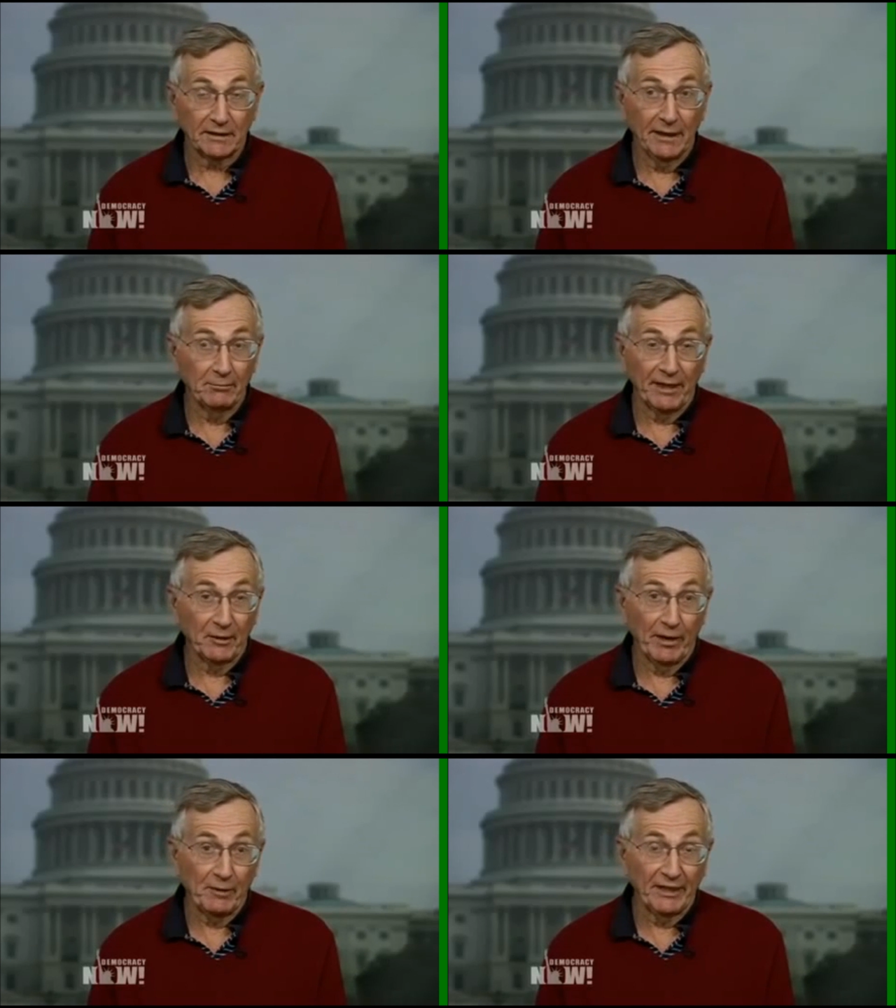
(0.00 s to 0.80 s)
by
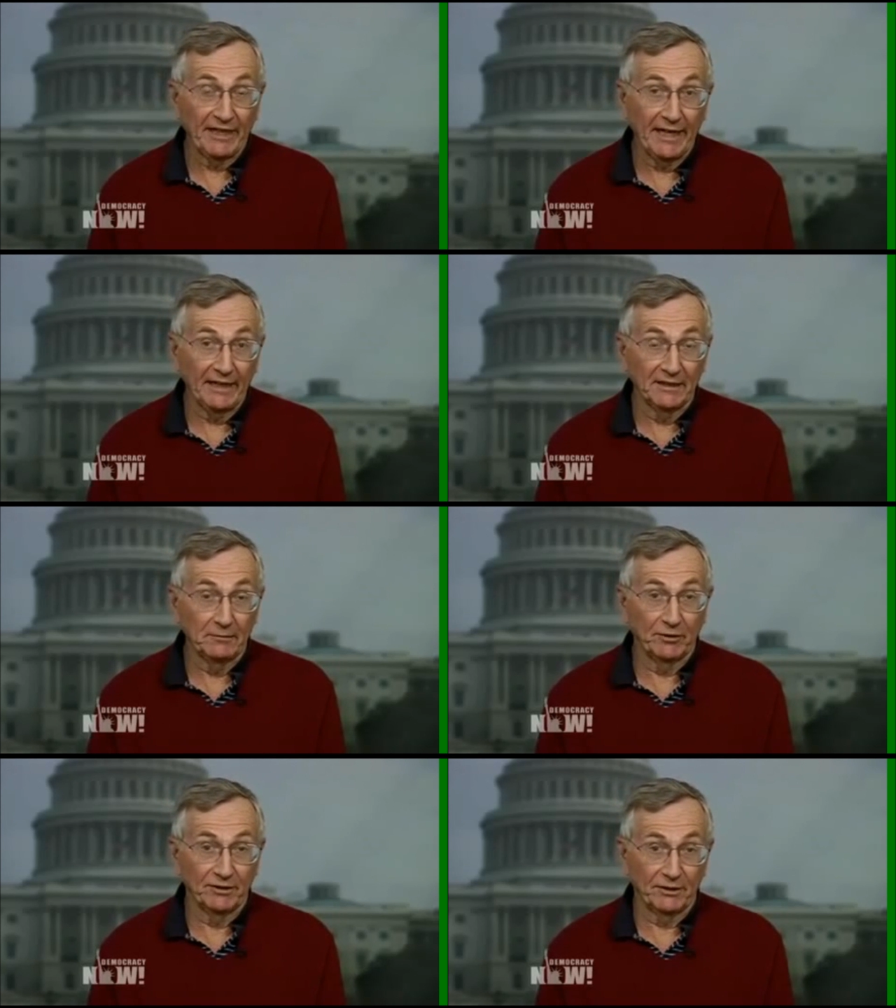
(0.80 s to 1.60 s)
the way, when it
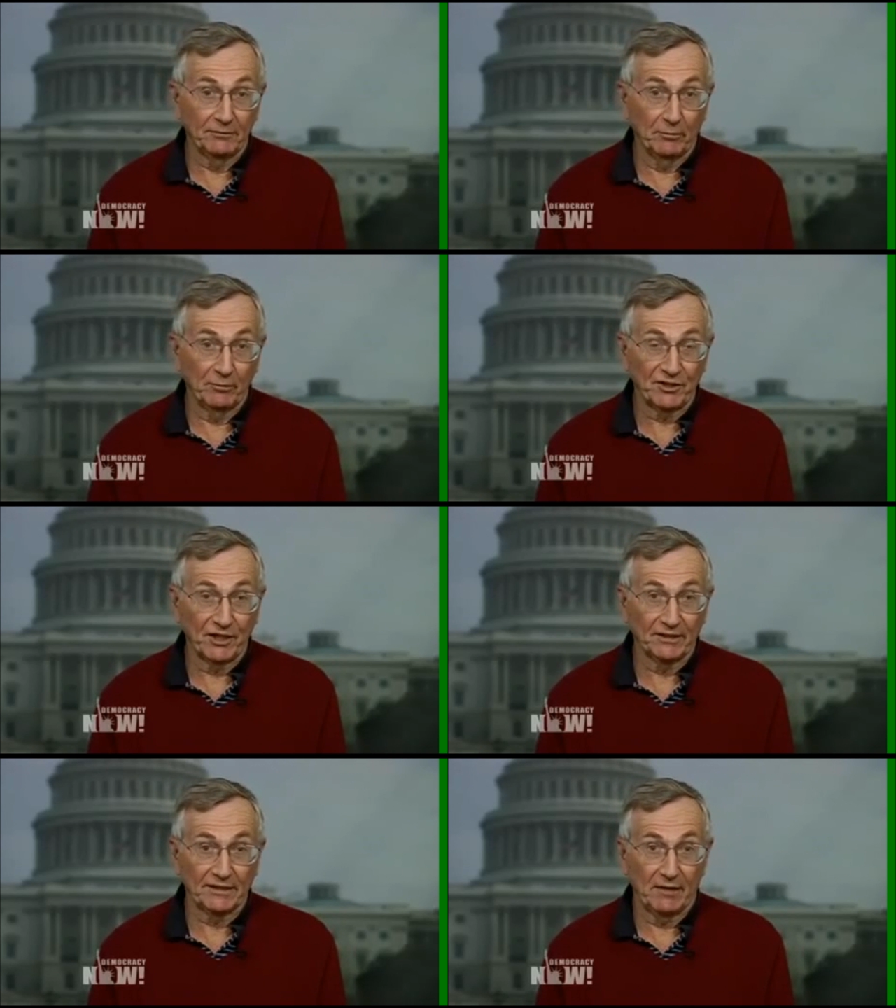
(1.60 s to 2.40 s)
ended when we
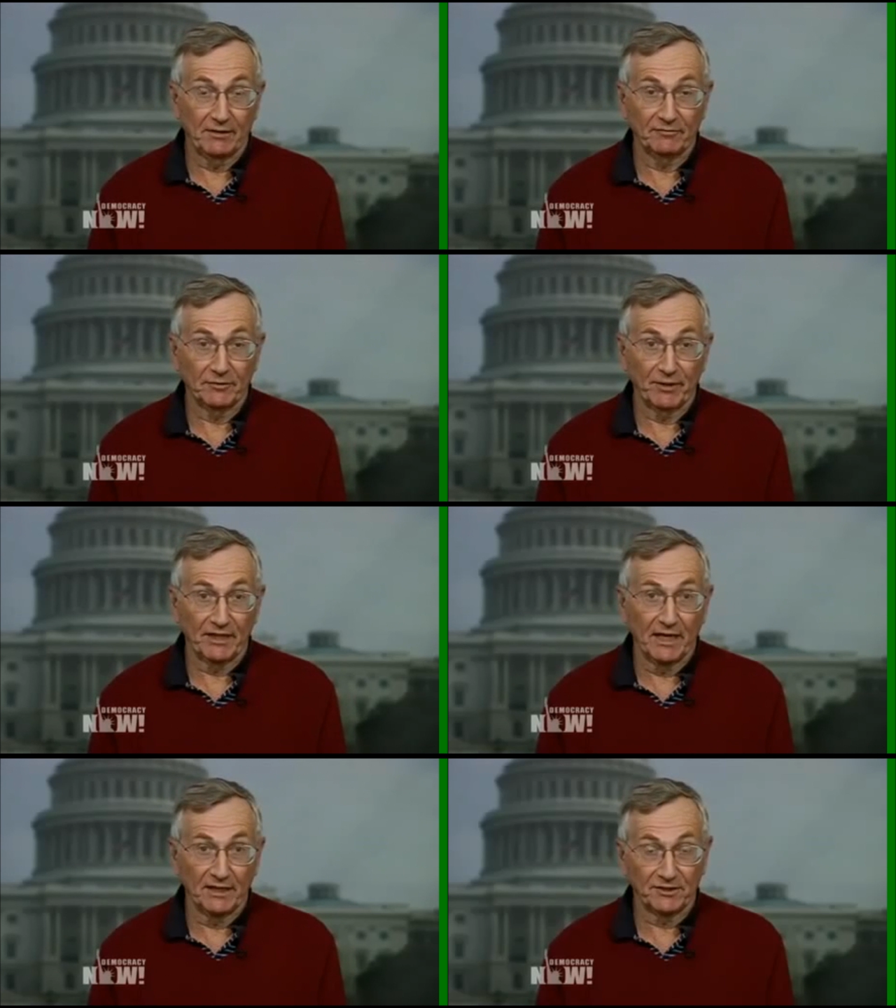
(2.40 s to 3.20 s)
shut it down after
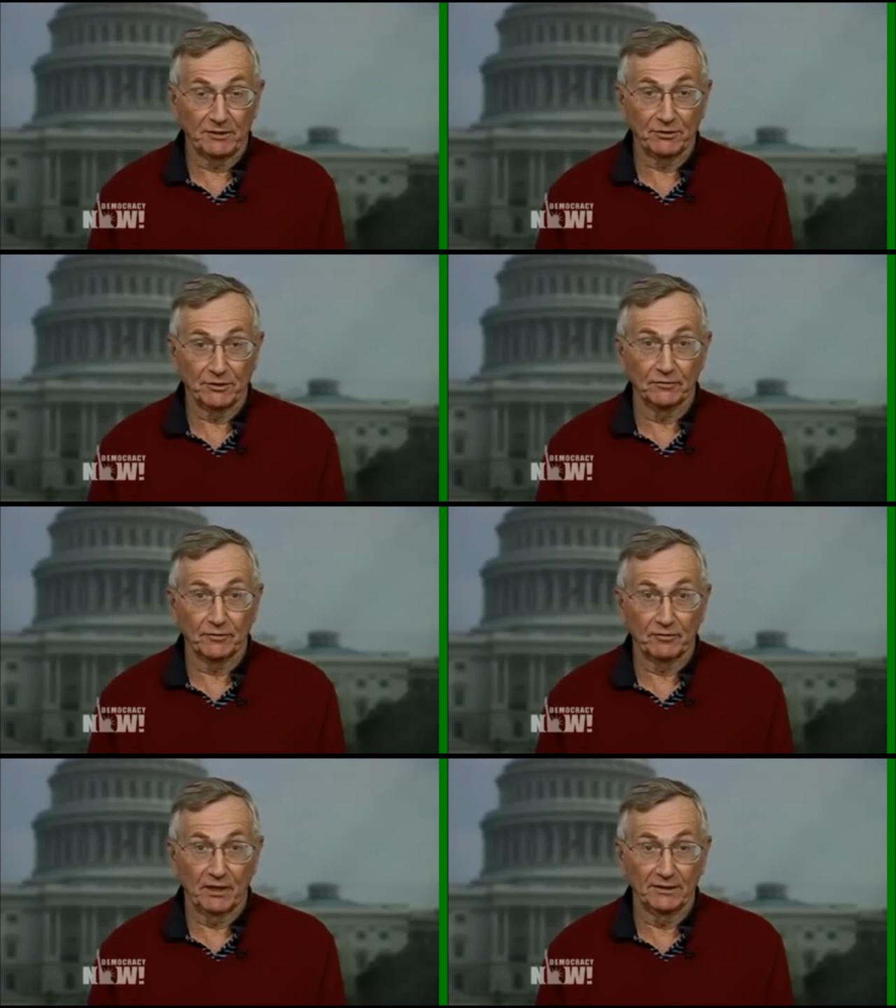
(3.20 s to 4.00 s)
Benghazi was
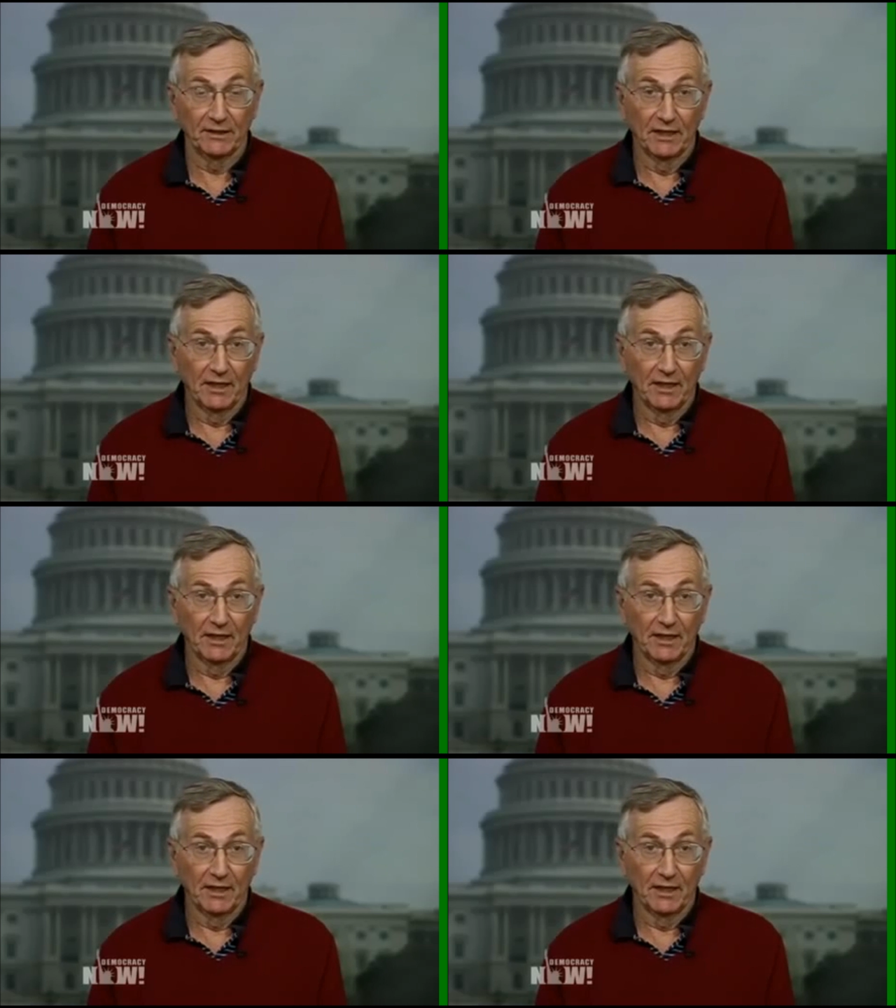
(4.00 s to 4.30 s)
overrun,